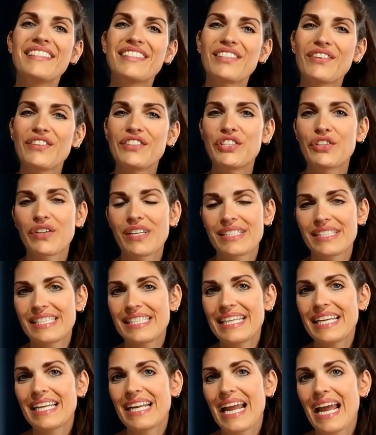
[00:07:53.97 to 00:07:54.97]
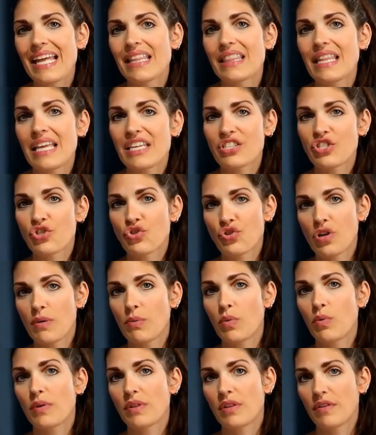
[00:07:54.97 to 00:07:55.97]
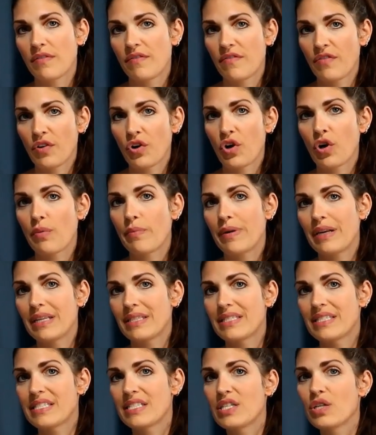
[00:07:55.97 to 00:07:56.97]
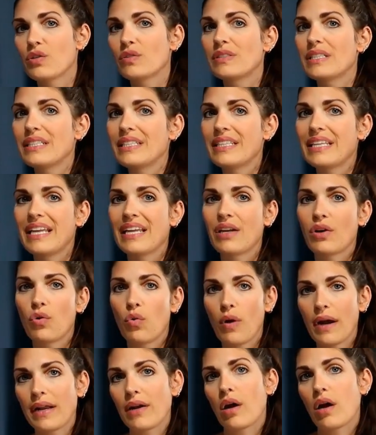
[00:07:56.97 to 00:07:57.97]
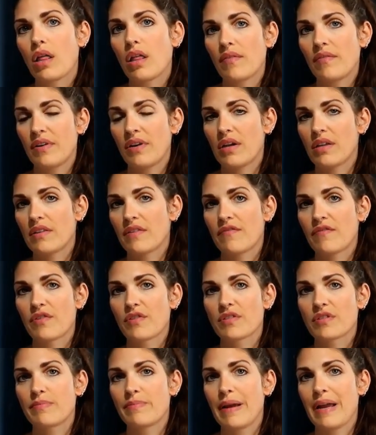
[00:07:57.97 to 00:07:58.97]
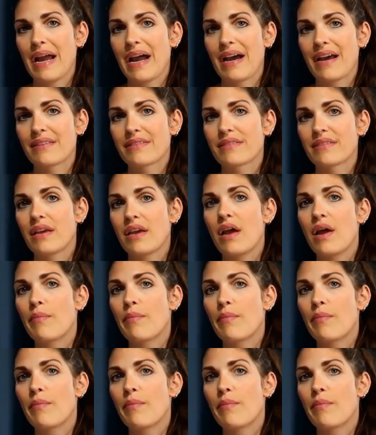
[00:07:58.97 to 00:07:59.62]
So as you can see, it had less trouble with the fur, but it still didn't get quite all of it on the first pass.